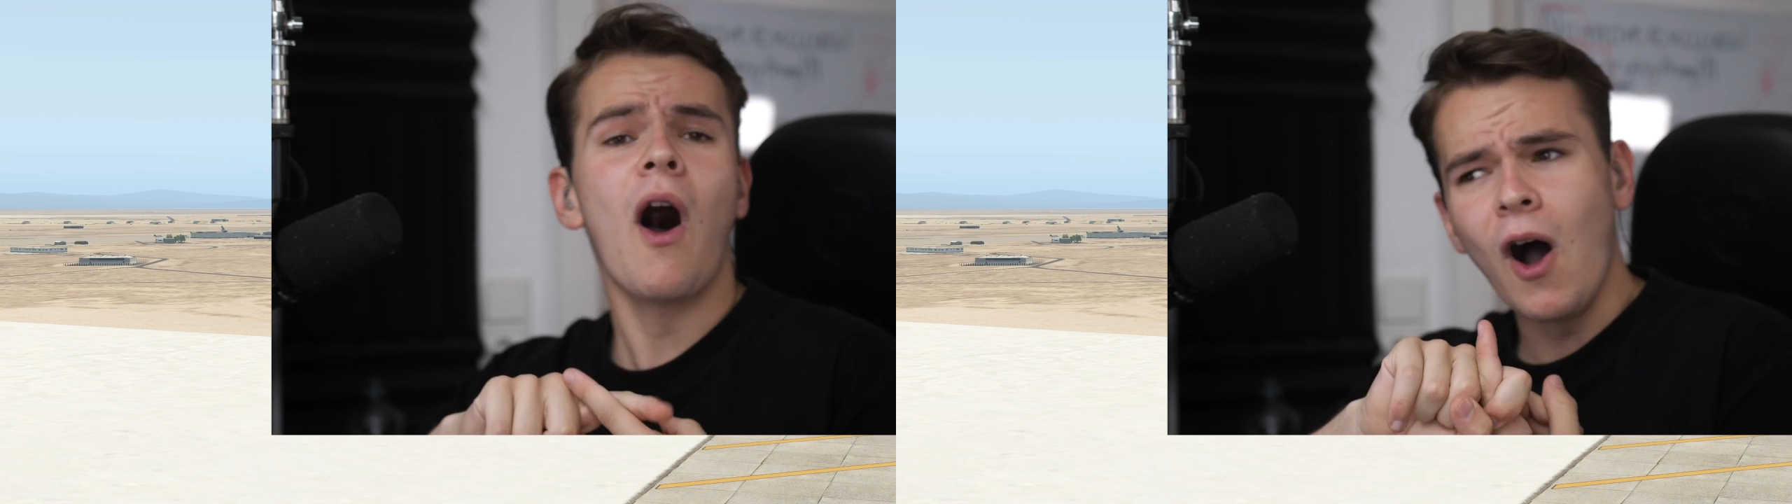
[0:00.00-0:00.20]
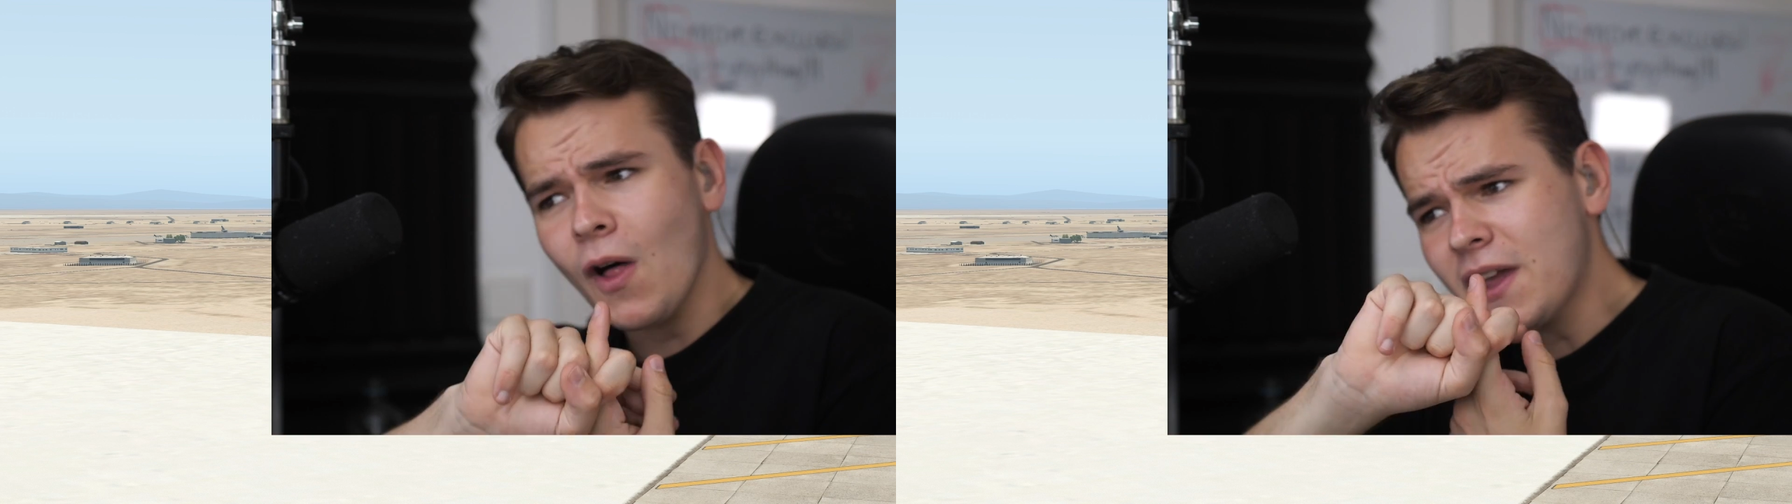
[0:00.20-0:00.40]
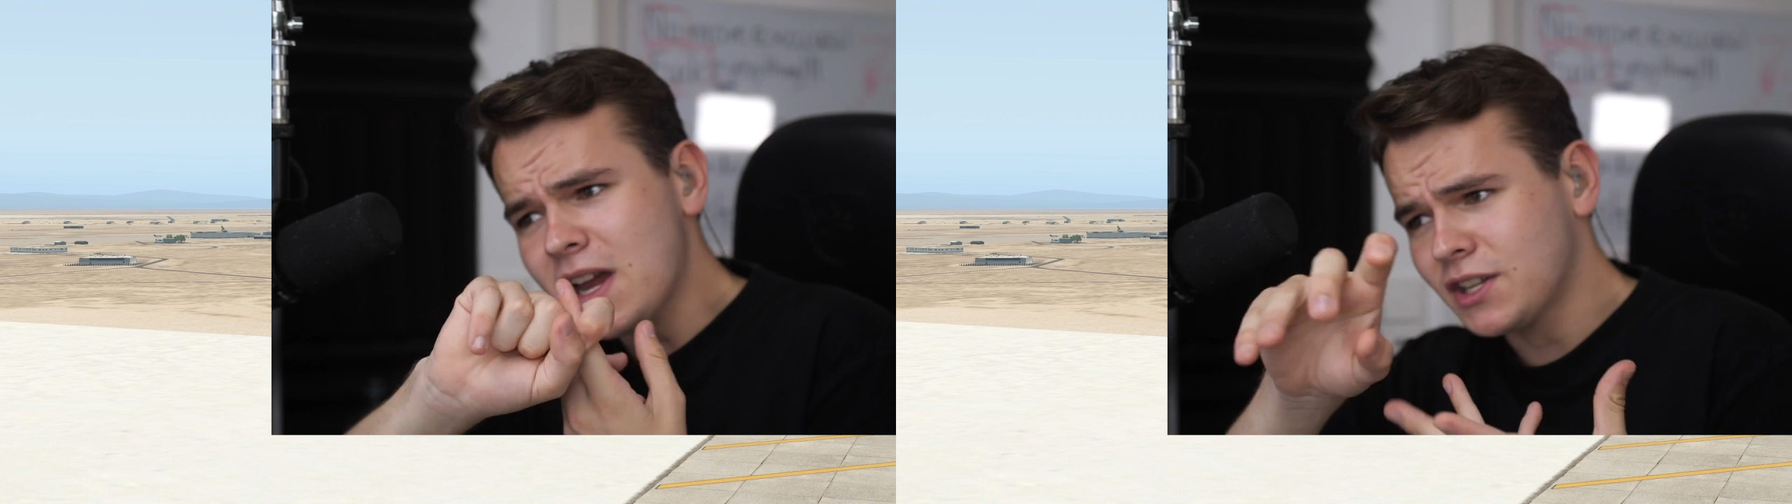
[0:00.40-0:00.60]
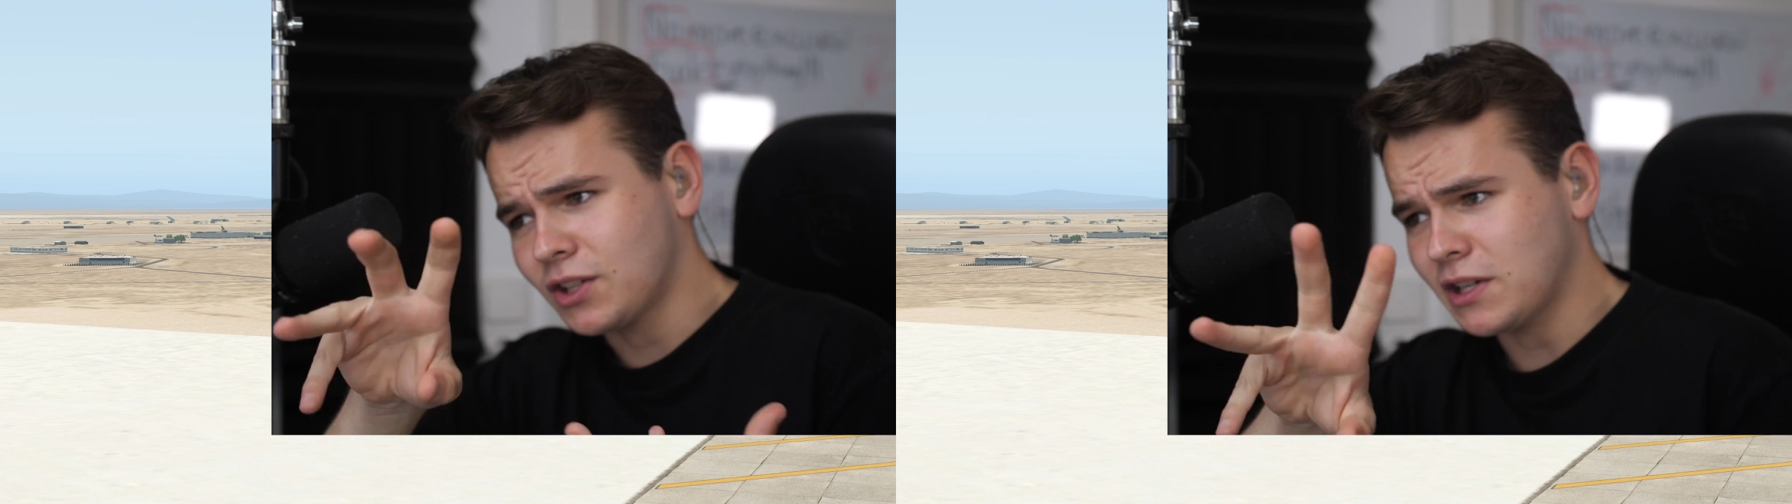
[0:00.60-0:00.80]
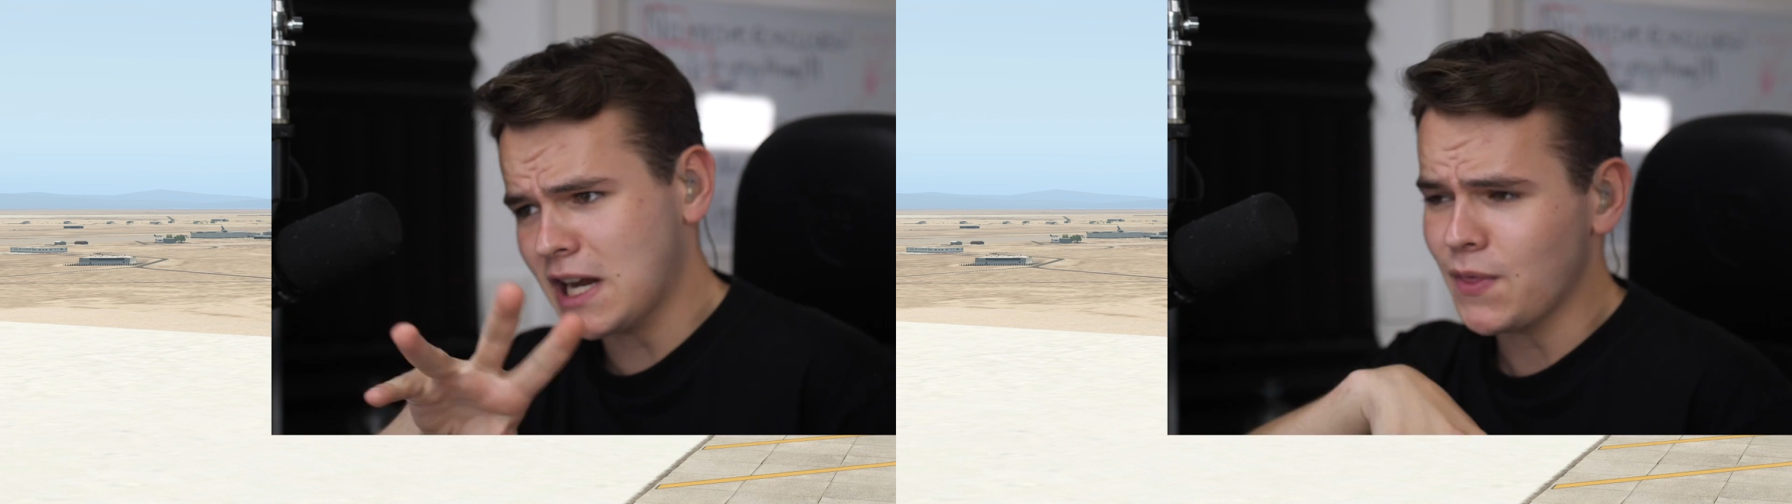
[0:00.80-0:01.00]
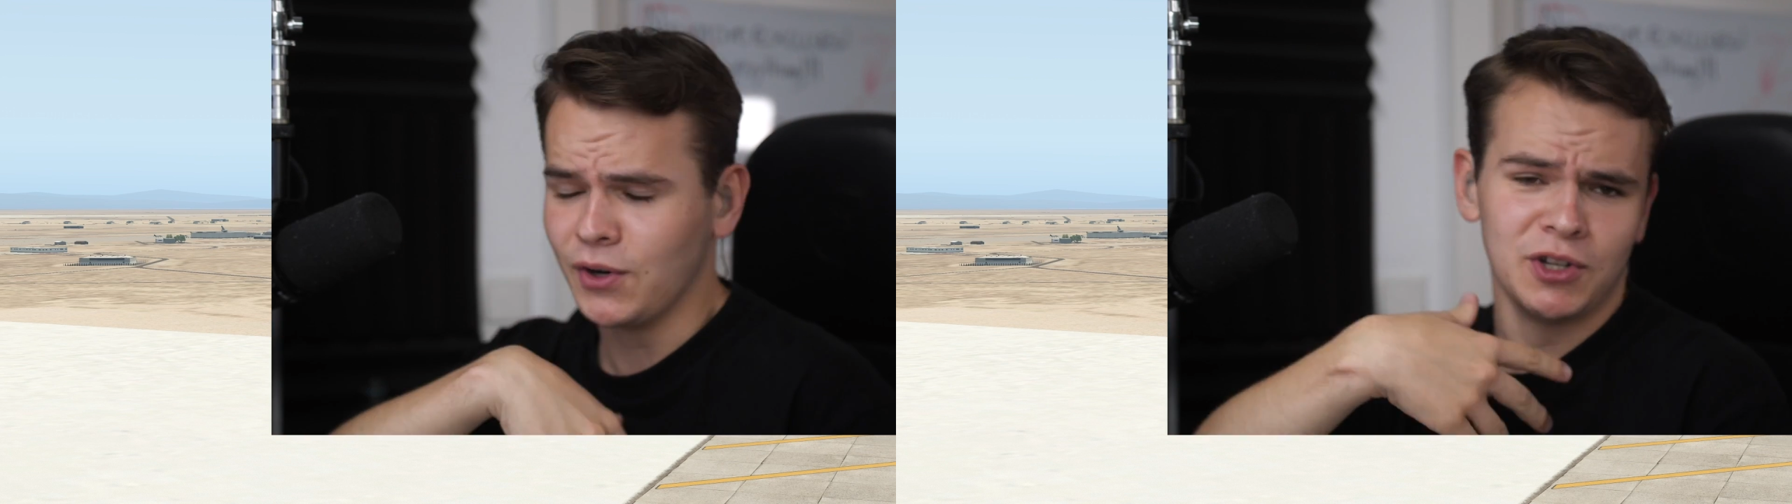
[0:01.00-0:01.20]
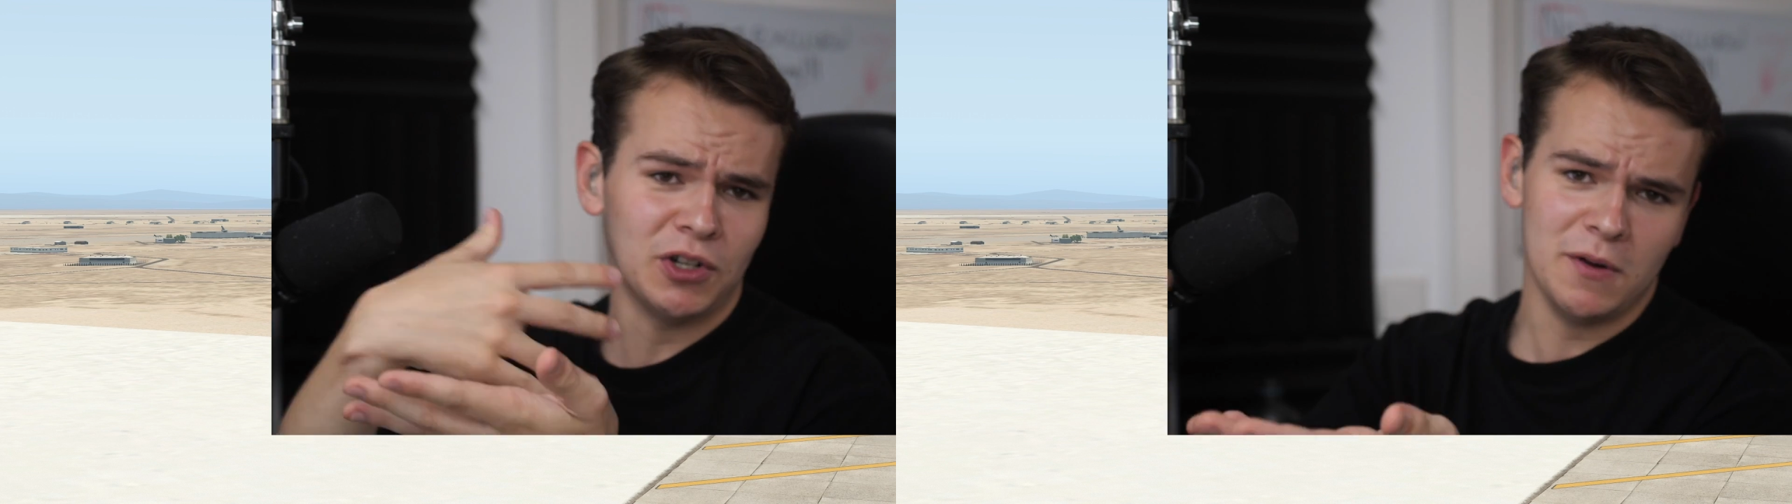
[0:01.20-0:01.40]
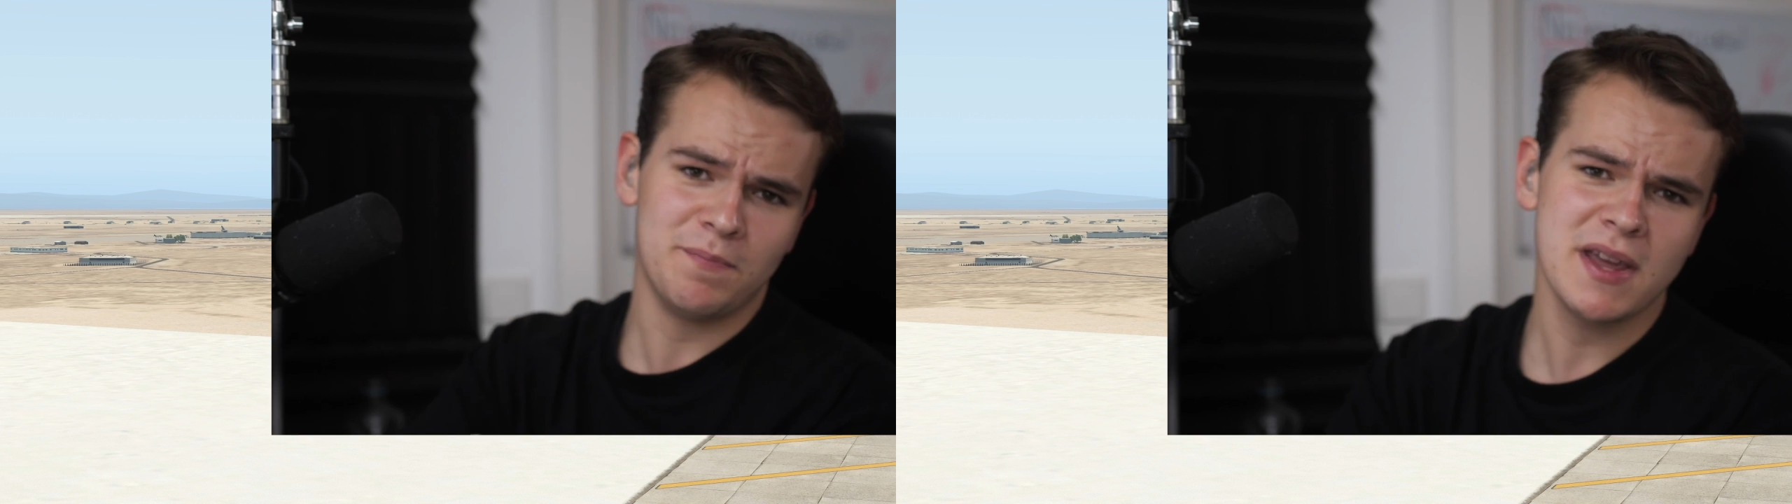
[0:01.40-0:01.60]
All these are either
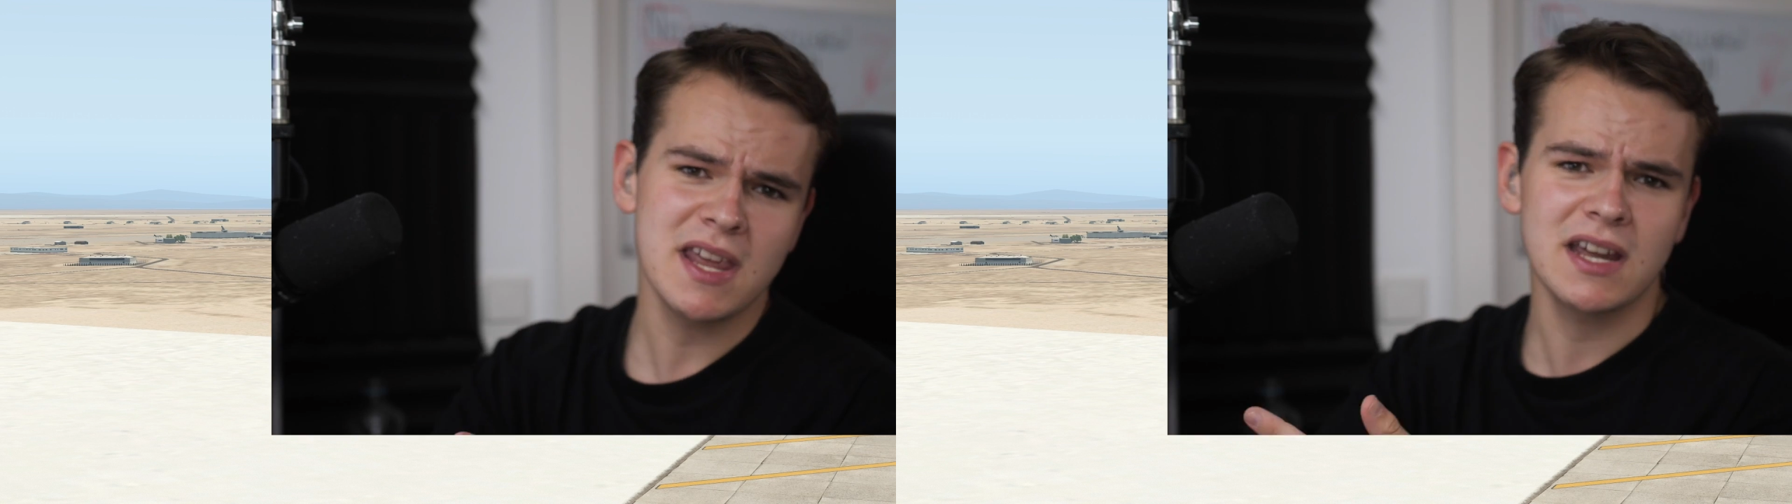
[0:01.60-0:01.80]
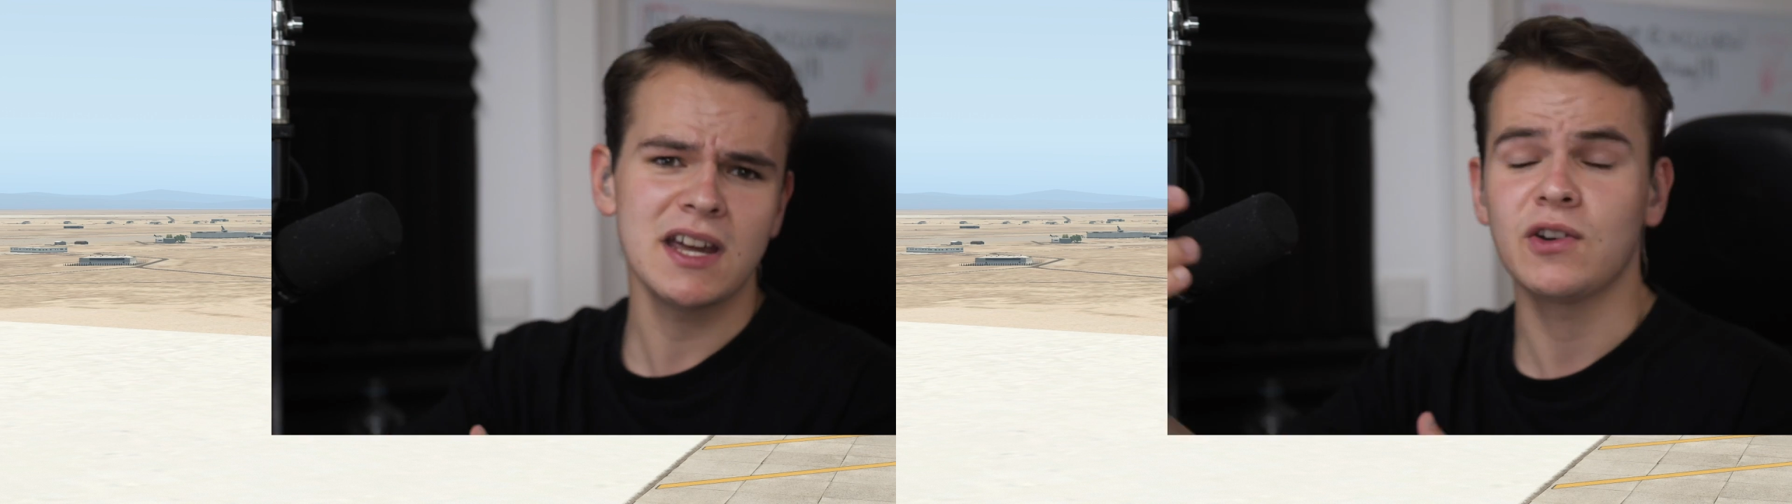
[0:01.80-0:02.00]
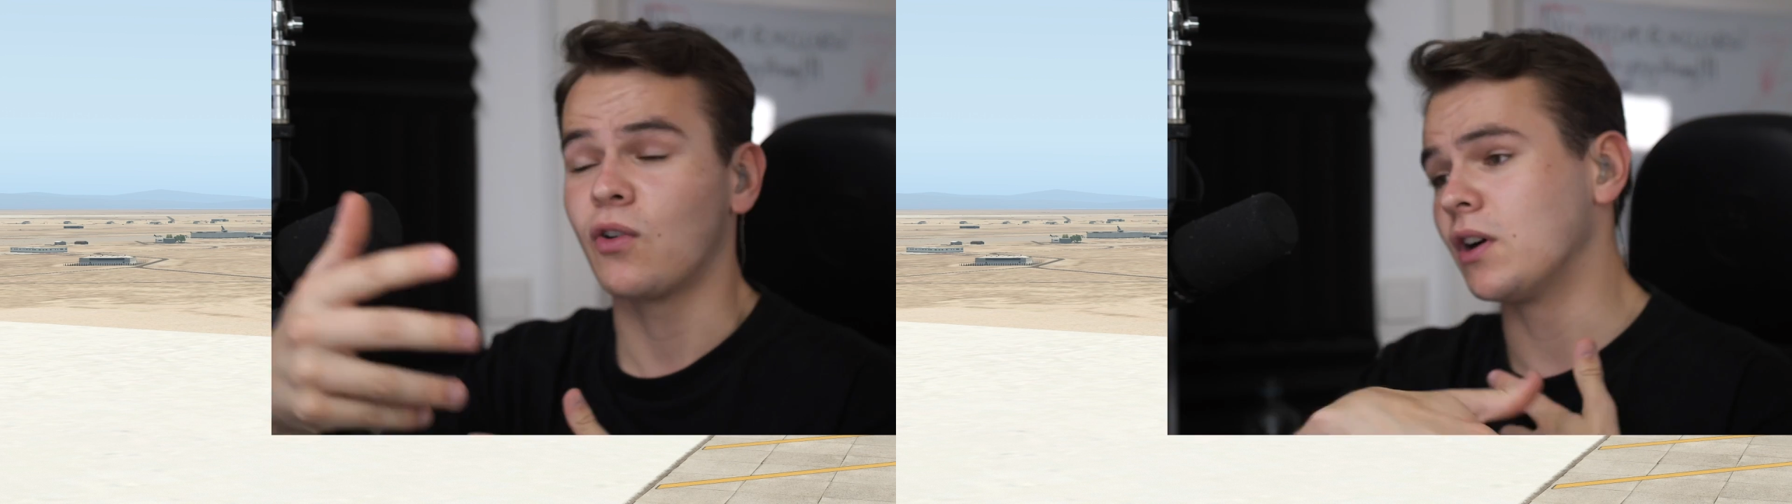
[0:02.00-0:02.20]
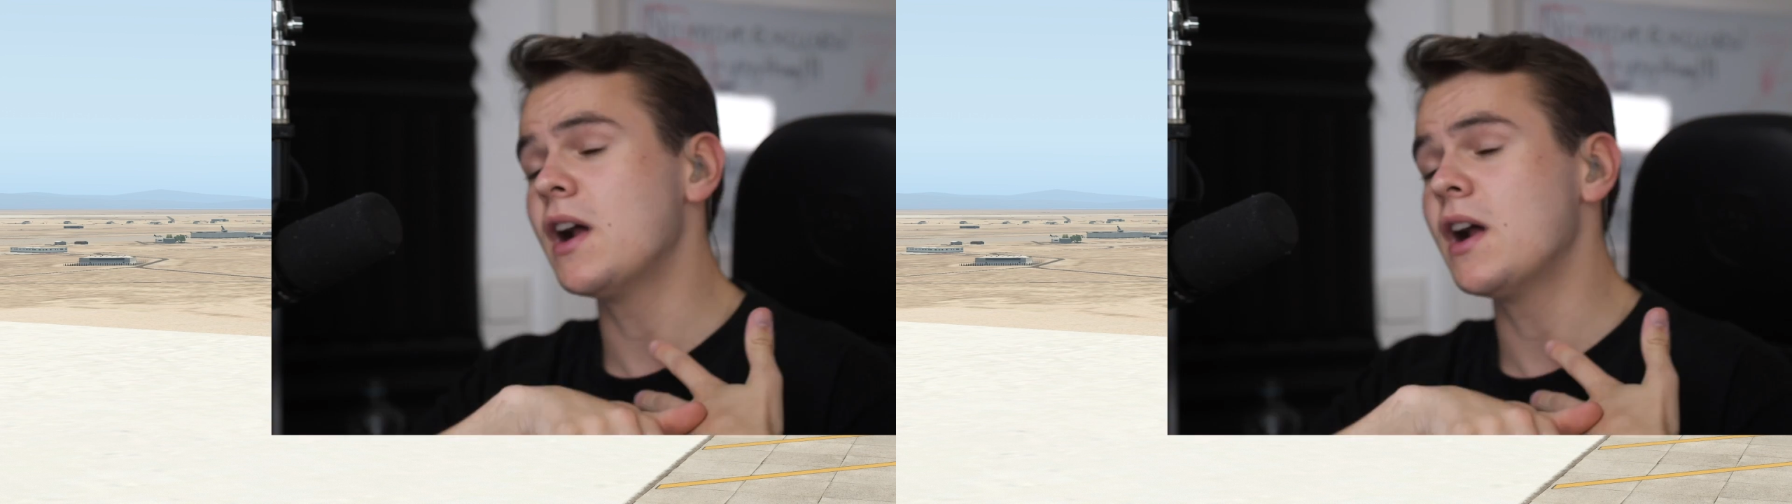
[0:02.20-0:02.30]
European or